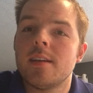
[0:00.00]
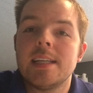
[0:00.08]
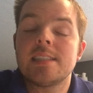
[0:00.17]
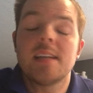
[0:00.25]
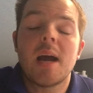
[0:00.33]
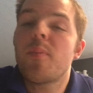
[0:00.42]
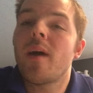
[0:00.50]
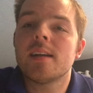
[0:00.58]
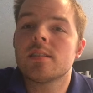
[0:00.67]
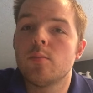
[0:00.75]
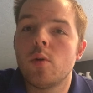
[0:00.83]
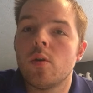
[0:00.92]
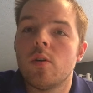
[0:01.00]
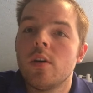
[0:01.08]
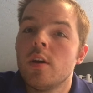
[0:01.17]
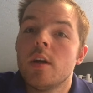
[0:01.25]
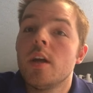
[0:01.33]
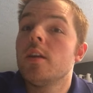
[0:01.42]
It's not possible.
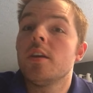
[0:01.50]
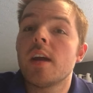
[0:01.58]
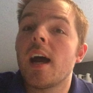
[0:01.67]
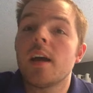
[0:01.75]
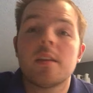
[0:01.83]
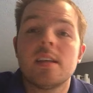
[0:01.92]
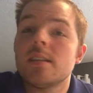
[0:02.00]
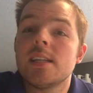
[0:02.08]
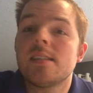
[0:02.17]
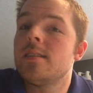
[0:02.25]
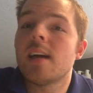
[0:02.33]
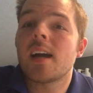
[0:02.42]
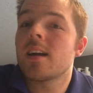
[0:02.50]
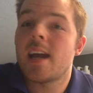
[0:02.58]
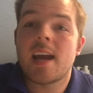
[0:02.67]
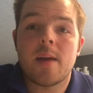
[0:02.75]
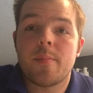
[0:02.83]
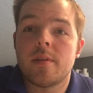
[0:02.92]
It's not going to
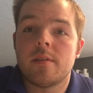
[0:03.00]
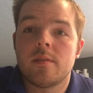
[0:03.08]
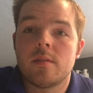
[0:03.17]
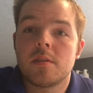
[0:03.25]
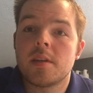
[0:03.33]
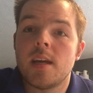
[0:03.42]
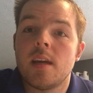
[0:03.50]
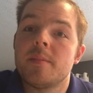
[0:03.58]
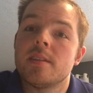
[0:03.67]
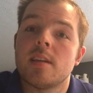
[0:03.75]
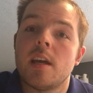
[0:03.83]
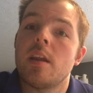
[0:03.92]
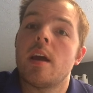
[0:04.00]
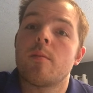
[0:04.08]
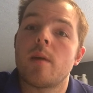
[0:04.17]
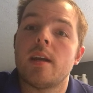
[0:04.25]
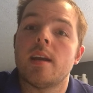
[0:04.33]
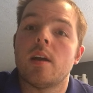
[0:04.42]
happen. Okay? I'm going to tell you that
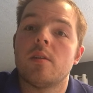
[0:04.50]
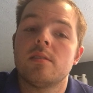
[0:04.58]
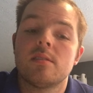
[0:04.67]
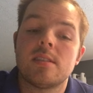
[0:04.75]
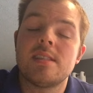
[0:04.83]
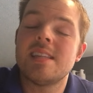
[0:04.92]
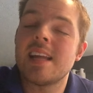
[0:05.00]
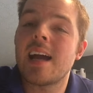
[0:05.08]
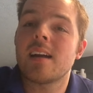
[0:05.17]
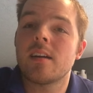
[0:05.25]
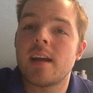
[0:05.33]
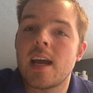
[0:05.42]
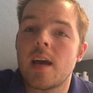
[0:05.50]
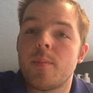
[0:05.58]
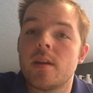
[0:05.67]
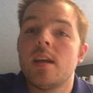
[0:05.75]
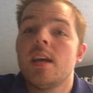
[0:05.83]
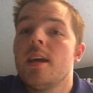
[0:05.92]
right now. It's not going to
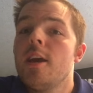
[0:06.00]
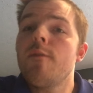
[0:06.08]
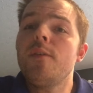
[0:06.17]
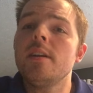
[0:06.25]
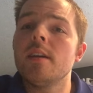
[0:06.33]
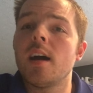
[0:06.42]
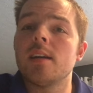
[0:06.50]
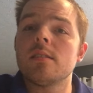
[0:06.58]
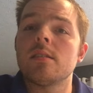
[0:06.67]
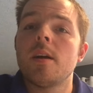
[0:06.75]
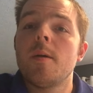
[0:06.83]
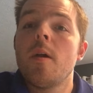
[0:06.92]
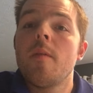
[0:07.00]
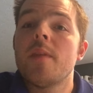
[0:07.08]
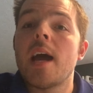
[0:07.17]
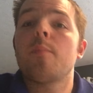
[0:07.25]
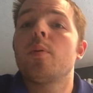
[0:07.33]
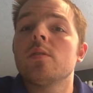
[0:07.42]
happen. If it does,
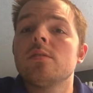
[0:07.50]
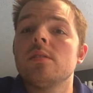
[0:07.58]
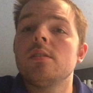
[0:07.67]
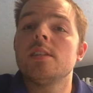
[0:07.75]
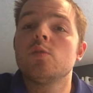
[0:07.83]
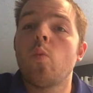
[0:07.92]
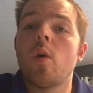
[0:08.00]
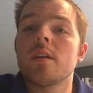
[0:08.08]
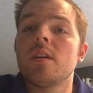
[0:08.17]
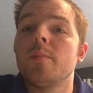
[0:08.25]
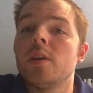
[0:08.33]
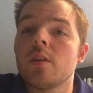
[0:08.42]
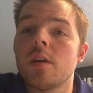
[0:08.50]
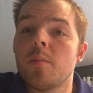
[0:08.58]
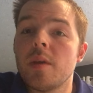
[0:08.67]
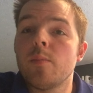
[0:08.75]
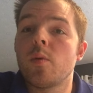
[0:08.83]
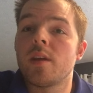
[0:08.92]
that person is 1 in a million
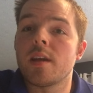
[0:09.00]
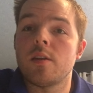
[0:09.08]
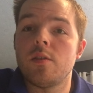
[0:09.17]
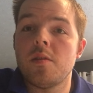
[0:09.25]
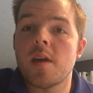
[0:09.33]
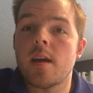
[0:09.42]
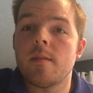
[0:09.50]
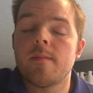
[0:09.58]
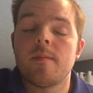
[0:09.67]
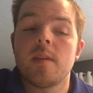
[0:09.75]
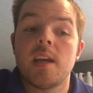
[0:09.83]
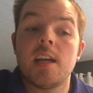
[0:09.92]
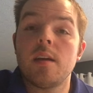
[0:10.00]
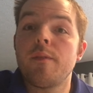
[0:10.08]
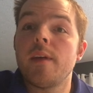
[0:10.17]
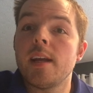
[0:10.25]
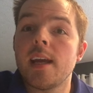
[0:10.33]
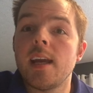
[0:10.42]
people that can do that. And if
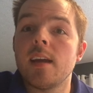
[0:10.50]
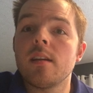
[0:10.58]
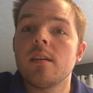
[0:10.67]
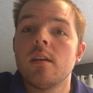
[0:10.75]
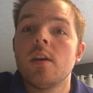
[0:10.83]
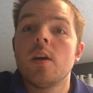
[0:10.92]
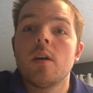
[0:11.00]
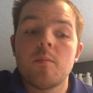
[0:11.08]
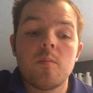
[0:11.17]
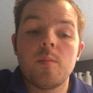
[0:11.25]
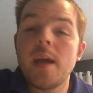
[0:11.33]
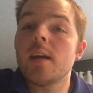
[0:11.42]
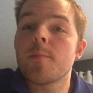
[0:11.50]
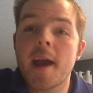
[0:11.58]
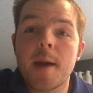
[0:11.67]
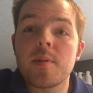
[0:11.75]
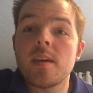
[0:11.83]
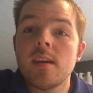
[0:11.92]
they can, make them
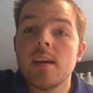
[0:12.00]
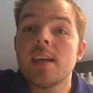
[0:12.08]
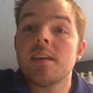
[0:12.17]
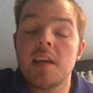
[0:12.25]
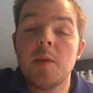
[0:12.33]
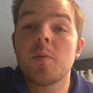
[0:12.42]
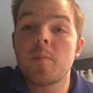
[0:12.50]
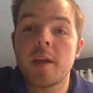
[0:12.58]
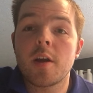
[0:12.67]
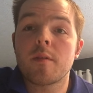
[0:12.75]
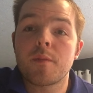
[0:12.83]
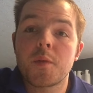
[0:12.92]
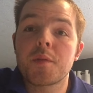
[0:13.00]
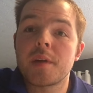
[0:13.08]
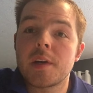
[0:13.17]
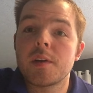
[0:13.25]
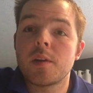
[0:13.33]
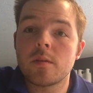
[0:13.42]
happy and keep them there for a
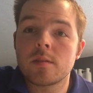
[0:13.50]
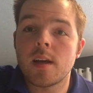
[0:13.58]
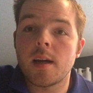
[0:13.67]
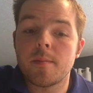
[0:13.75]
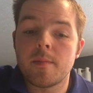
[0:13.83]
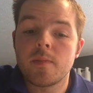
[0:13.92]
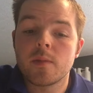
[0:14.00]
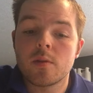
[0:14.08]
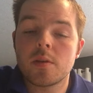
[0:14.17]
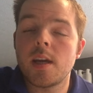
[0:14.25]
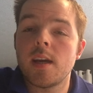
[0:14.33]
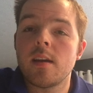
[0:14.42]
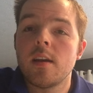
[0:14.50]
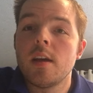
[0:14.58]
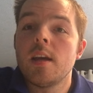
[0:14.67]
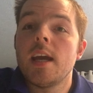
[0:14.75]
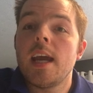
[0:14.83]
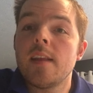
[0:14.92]
very long time, okay?
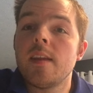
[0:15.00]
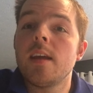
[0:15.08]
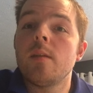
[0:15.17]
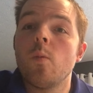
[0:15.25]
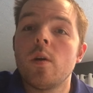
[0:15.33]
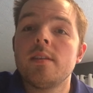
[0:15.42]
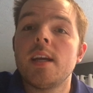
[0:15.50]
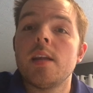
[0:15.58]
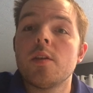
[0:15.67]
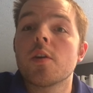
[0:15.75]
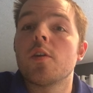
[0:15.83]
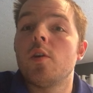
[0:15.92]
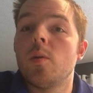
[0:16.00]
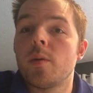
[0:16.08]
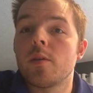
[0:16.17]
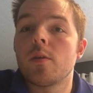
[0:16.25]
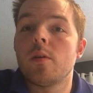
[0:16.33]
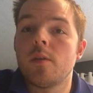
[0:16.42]
And then one day they're going to
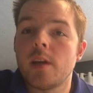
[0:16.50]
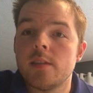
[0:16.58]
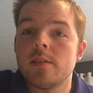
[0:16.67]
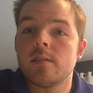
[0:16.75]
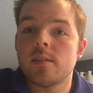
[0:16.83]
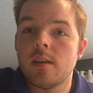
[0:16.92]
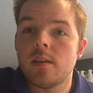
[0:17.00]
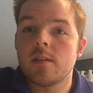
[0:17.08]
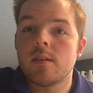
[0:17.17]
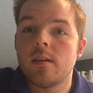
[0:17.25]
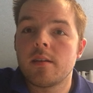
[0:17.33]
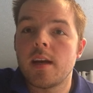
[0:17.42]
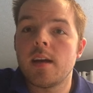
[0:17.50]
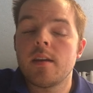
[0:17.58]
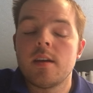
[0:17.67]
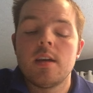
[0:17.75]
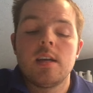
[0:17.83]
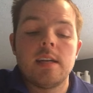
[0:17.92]
open their own agency, okay?
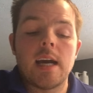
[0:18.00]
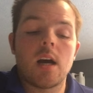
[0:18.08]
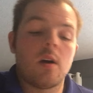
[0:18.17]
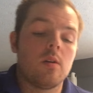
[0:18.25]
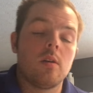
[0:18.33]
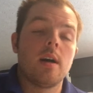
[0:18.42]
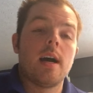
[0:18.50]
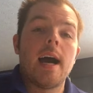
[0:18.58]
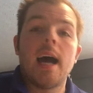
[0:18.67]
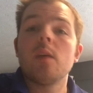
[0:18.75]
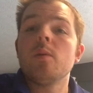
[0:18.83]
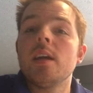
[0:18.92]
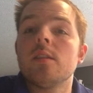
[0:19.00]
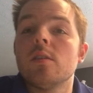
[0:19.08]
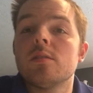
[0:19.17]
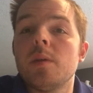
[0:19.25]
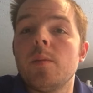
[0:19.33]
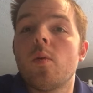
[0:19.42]
Now, how do we get
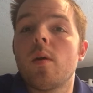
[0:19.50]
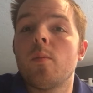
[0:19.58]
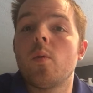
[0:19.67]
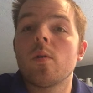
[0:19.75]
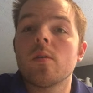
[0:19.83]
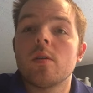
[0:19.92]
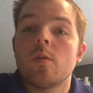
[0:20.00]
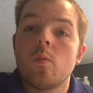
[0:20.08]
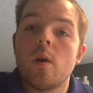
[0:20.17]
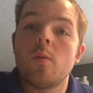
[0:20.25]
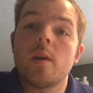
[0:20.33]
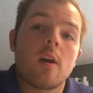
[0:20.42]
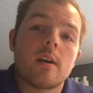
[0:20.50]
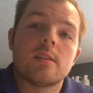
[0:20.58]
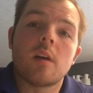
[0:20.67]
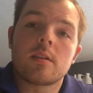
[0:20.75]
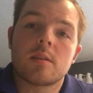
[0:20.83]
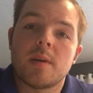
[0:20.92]
those people on board? Well, we already
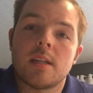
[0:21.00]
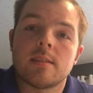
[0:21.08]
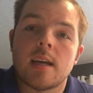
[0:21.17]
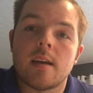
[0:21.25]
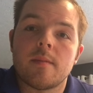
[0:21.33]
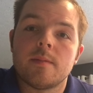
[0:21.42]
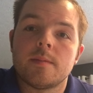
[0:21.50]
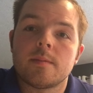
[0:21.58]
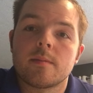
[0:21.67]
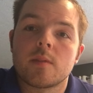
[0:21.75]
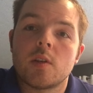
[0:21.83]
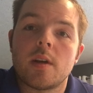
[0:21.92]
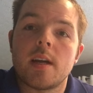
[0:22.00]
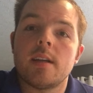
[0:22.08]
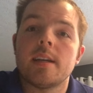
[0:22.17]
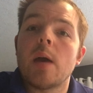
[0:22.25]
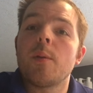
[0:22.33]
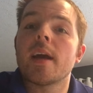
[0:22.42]
talked about that, all
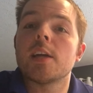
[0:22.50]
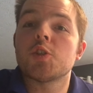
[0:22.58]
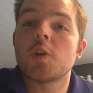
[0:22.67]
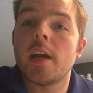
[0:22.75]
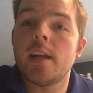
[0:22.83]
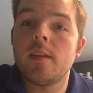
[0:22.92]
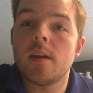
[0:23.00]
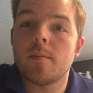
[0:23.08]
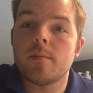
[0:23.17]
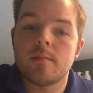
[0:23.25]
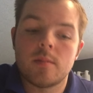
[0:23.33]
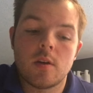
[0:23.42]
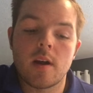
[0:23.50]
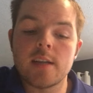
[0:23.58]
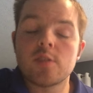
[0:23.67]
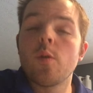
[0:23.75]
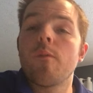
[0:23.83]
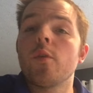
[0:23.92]
right? Now we got to train them. All right,
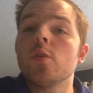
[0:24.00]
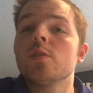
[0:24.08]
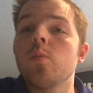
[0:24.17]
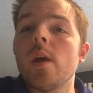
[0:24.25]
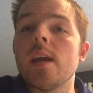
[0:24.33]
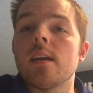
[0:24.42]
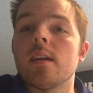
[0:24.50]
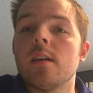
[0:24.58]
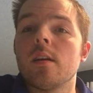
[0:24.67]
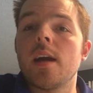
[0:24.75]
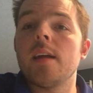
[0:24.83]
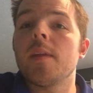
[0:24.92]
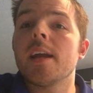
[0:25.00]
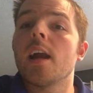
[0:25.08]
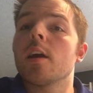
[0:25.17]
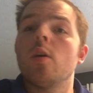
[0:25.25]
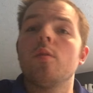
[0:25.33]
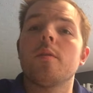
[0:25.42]
so the first week, all right, they got
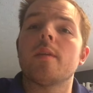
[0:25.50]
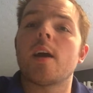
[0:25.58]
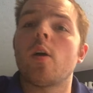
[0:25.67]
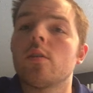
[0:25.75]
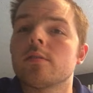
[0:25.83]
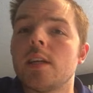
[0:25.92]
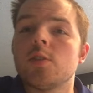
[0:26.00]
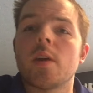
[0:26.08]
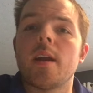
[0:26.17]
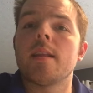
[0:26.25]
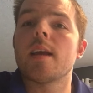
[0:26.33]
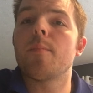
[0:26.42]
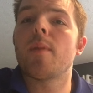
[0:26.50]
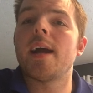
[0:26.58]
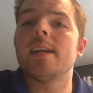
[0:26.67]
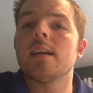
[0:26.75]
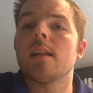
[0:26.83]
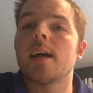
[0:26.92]
to go through that Allstate training, that
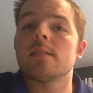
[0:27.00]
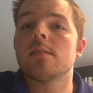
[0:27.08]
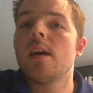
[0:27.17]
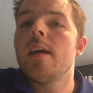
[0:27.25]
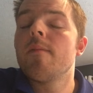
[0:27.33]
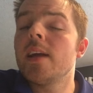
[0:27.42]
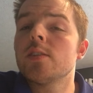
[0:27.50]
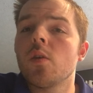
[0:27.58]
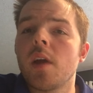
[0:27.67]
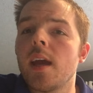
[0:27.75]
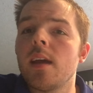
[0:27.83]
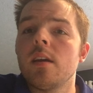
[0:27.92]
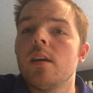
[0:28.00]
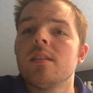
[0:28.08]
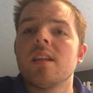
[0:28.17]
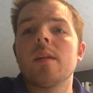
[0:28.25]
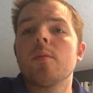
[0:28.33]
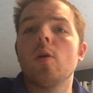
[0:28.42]
binding class, and that's okay.
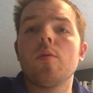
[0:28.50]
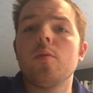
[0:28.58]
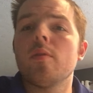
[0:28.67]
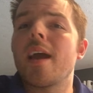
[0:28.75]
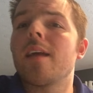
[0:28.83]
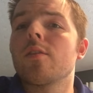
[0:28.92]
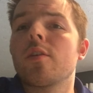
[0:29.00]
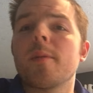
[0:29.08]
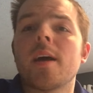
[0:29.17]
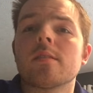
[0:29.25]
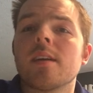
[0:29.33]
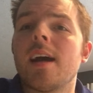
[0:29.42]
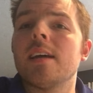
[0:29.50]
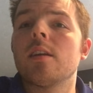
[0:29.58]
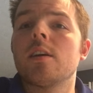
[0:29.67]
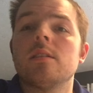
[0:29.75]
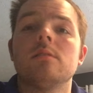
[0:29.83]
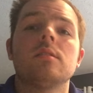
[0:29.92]
Let them go through that, learn about the
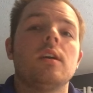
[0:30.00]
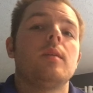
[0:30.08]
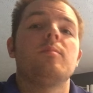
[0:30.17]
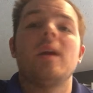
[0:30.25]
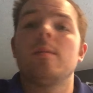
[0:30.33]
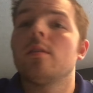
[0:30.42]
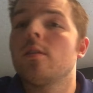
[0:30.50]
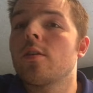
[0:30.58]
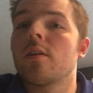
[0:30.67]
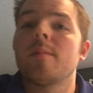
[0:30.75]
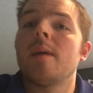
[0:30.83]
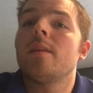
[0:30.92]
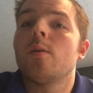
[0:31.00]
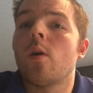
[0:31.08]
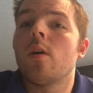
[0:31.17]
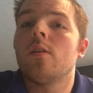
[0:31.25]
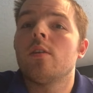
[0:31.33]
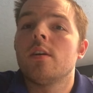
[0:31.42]
guidelines. Maybe they'll learn, maybe they
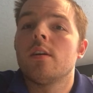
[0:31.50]
won't.